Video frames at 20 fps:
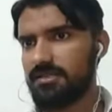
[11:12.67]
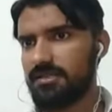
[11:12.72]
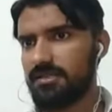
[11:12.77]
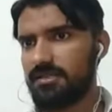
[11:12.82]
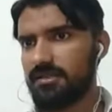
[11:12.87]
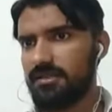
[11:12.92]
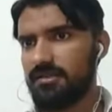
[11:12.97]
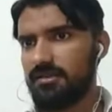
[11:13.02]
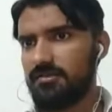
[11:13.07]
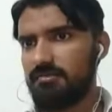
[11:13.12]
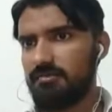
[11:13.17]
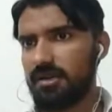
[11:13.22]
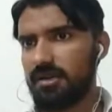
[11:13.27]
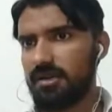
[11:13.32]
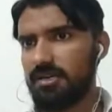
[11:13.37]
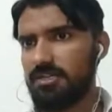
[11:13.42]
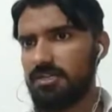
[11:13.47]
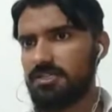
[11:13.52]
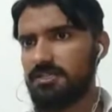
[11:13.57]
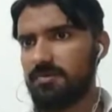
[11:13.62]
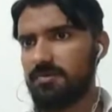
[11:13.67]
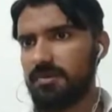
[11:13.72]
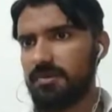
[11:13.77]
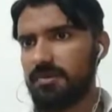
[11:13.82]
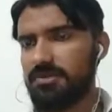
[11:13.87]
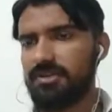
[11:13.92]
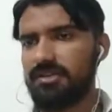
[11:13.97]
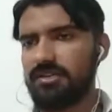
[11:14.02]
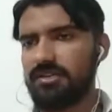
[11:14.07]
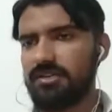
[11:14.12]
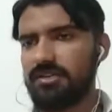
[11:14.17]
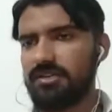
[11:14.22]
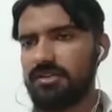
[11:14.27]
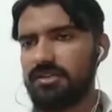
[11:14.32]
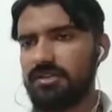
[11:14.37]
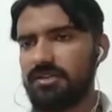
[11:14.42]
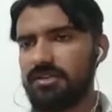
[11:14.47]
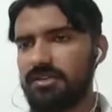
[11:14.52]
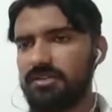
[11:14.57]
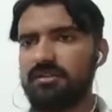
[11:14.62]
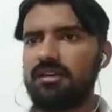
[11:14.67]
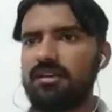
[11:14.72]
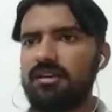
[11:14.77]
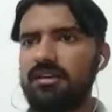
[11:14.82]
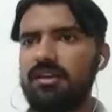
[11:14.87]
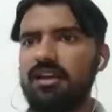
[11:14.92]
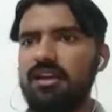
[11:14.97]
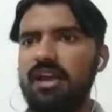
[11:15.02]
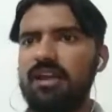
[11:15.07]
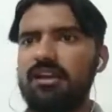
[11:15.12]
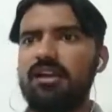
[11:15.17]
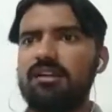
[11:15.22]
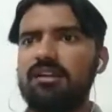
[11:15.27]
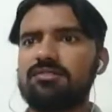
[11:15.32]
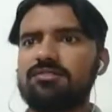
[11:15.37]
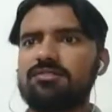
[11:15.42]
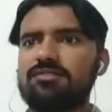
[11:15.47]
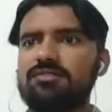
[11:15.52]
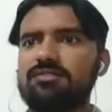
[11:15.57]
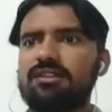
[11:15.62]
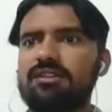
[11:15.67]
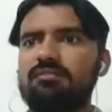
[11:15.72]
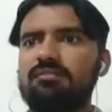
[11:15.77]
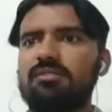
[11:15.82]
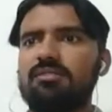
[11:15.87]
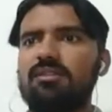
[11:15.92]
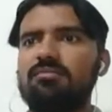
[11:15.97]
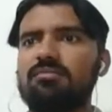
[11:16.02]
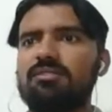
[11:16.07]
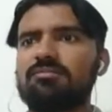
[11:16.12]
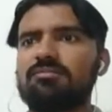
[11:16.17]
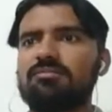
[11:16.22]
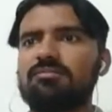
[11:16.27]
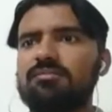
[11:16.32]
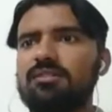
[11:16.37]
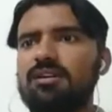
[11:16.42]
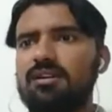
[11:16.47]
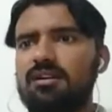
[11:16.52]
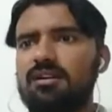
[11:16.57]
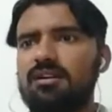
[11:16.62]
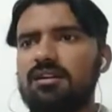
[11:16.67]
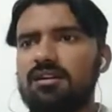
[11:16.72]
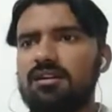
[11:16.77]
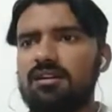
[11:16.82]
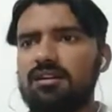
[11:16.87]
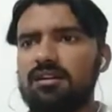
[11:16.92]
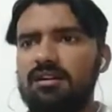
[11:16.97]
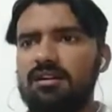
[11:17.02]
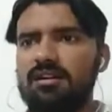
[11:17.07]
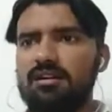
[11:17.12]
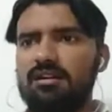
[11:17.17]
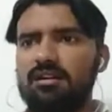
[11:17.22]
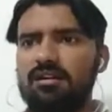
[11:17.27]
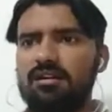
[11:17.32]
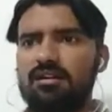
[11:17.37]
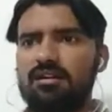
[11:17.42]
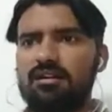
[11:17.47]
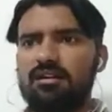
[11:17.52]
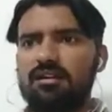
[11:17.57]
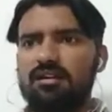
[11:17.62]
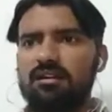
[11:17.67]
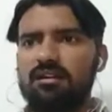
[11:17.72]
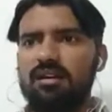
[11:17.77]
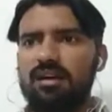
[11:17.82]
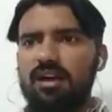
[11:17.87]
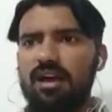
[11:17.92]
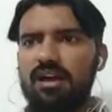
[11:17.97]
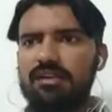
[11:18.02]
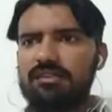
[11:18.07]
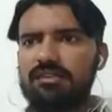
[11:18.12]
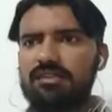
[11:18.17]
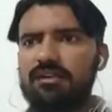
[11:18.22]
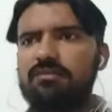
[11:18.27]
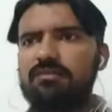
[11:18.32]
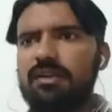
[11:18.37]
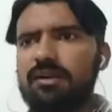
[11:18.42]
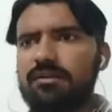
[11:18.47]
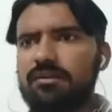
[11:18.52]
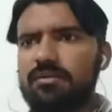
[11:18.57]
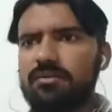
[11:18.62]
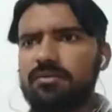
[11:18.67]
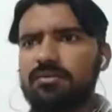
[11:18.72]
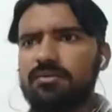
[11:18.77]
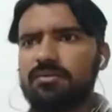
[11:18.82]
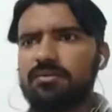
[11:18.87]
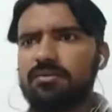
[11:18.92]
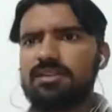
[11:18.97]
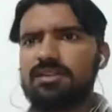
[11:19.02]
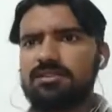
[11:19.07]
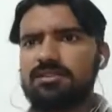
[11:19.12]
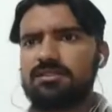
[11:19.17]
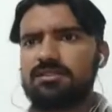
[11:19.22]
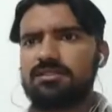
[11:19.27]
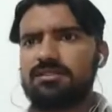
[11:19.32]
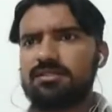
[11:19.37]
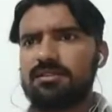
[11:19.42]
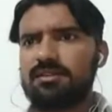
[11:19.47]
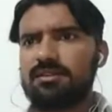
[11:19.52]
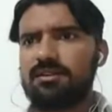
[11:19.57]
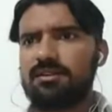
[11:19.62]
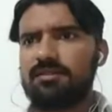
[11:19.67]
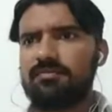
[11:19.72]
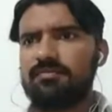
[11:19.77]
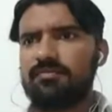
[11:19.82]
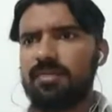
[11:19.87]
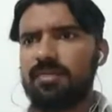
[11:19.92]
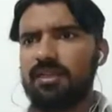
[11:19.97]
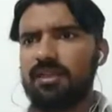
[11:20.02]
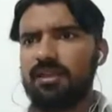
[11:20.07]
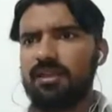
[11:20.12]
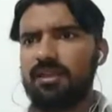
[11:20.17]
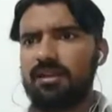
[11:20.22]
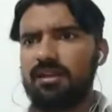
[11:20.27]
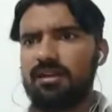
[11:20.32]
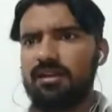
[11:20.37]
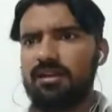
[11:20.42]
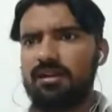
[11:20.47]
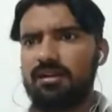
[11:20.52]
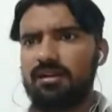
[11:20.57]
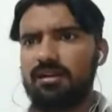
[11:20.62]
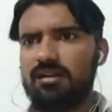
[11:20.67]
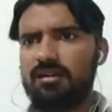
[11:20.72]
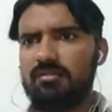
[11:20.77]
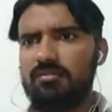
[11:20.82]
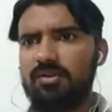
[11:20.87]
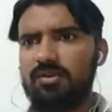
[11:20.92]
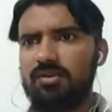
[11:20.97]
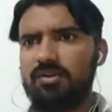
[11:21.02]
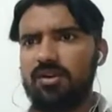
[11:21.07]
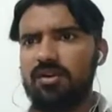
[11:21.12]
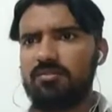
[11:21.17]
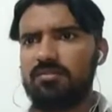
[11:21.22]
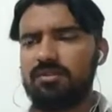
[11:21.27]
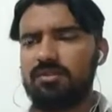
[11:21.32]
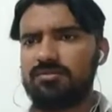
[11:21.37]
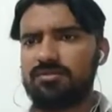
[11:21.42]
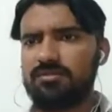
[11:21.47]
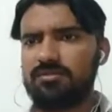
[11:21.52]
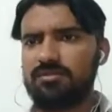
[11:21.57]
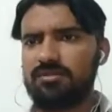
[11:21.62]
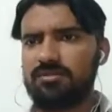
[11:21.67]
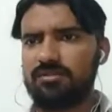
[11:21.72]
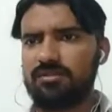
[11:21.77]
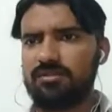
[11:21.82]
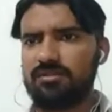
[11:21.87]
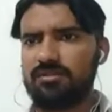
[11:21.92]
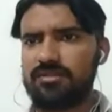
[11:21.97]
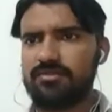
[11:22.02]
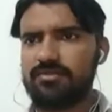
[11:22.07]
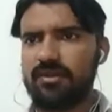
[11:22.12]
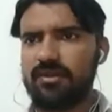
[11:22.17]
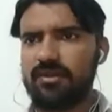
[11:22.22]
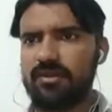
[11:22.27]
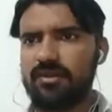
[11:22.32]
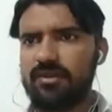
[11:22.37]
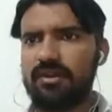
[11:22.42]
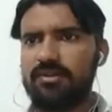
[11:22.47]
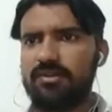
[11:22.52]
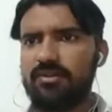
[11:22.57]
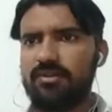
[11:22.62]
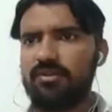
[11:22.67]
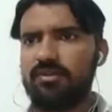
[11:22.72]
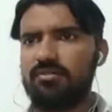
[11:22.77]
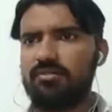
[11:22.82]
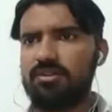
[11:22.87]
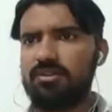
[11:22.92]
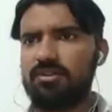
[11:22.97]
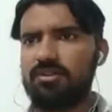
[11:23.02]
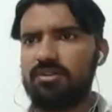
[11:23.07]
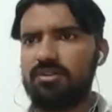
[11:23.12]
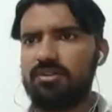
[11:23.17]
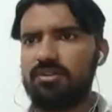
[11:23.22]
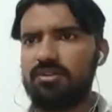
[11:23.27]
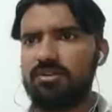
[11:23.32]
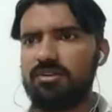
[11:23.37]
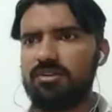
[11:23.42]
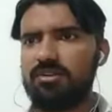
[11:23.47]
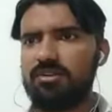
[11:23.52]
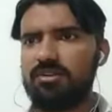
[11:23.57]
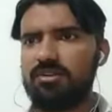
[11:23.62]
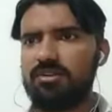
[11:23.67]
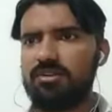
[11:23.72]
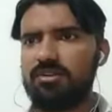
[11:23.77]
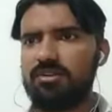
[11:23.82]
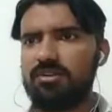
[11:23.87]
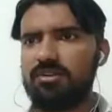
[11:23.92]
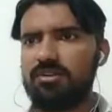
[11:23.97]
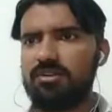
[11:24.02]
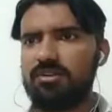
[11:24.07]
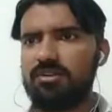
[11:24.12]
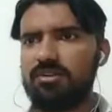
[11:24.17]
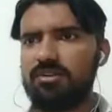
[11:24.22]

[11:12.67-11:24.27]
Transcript: participation, he had also same problem. I didn't went through this problem, so that's why I don't know much more. So I think